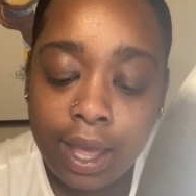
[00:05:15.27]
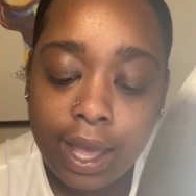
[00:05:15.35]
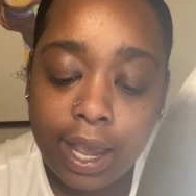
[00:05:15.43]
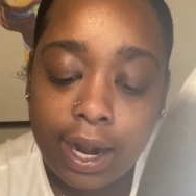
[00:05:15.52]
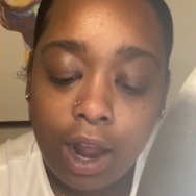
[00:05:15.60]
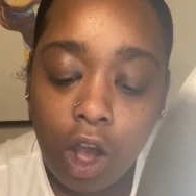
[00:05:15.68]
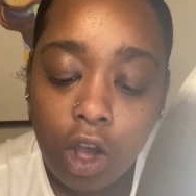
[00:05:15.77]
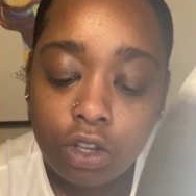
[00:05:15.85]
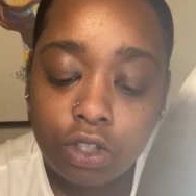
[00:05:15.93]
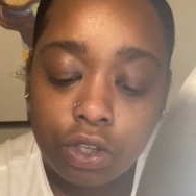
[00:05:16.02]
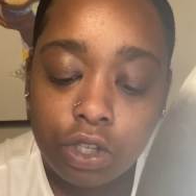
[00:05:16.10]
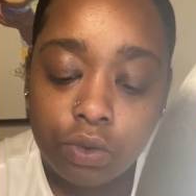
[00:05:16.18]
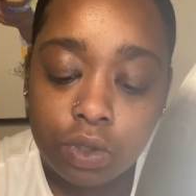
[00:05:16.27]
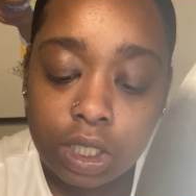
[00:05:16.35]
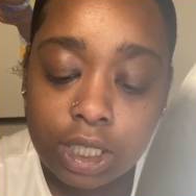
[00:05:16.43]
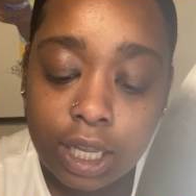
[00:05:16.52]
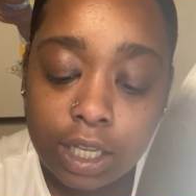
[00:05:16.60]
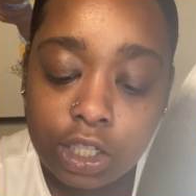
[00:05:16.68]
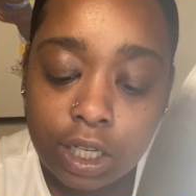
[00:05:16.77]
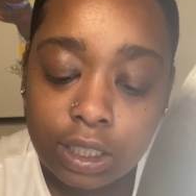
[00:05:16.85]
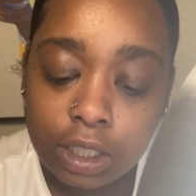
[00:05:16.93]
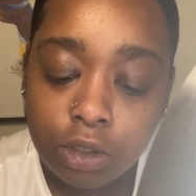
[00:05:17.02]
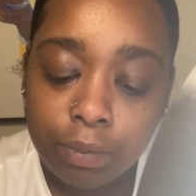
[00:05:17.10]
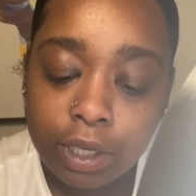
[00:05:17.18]
And I also use such a
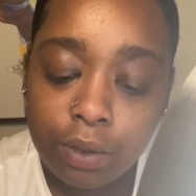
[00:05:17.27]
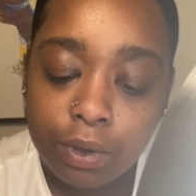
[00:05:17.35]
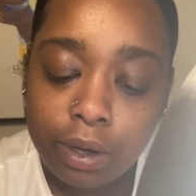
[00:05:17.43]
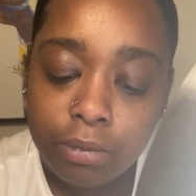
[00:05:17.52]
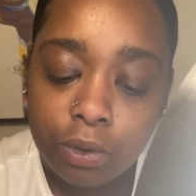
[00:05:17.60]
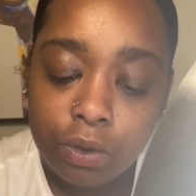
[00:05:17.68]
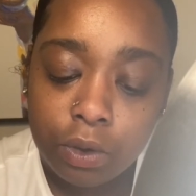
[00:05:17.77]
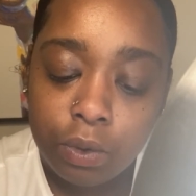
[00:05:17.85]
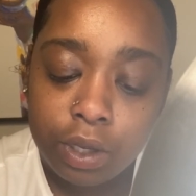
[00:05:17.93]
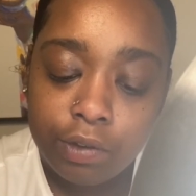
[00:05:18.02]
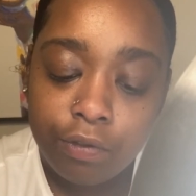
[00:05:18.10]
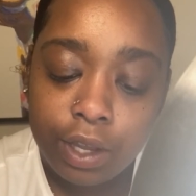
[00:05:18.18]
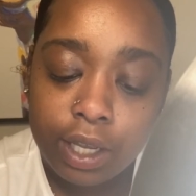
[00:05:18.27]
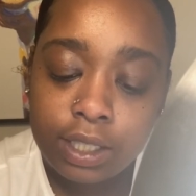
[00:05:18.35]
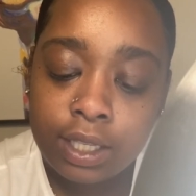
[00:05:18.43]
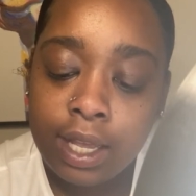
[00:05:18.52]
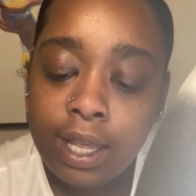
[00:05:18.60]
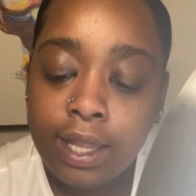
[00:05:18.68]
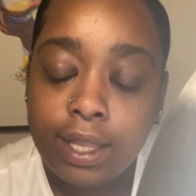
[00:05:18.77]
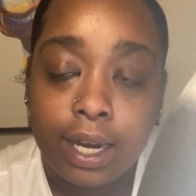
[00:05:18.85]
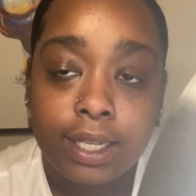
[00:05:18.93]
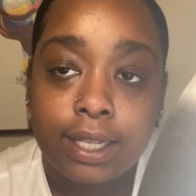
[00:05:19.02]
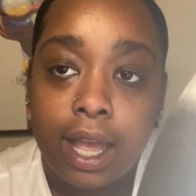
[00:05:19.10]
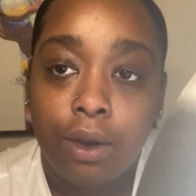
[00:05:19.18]
little bit when I'm doing a quick face that
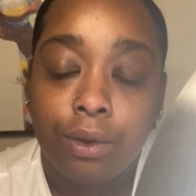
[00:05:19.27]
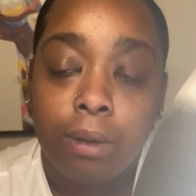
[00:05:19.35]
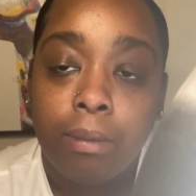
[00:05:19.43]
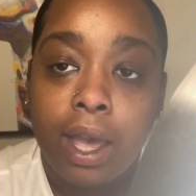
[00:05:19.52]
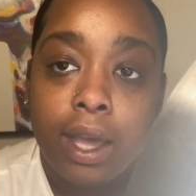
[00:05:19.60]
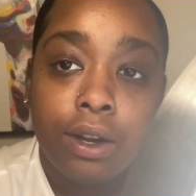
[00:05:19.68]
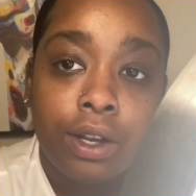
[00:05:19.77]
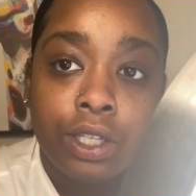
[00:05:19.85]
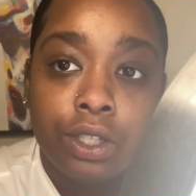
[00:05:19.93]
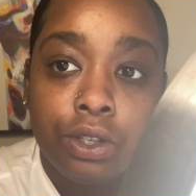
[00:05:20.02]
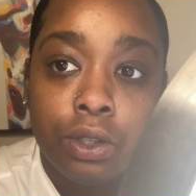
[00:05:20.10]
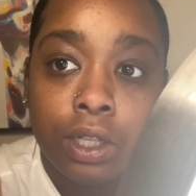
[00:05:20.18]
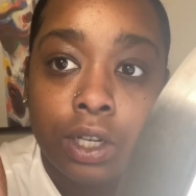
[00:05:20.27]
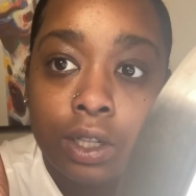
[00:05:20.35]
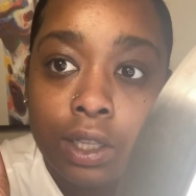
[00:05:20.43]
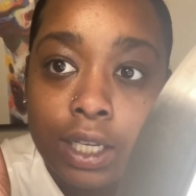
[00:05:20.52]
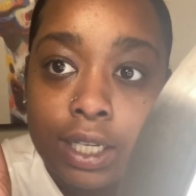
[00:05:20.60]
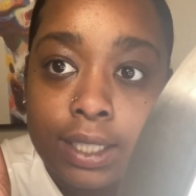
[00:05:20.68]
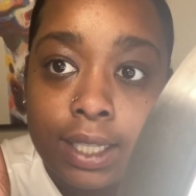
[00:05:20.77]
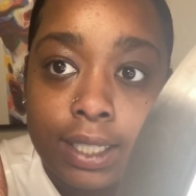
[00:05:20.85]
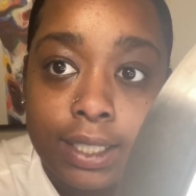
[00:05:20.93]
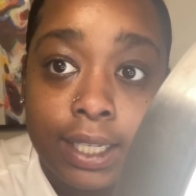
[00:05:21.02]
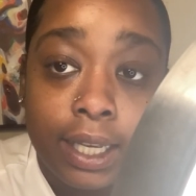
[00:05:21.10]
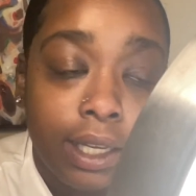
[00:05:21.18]
it's not gonna matter. So you literally, it's the
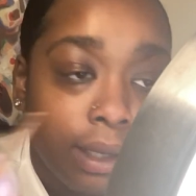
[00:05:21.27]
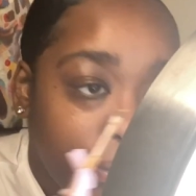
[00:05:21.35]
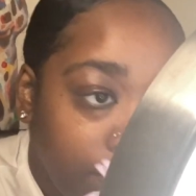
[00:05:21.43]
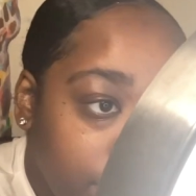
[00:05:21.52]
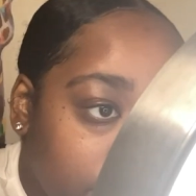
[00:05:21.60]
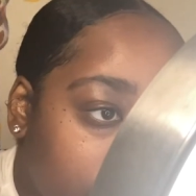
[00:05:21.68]
tip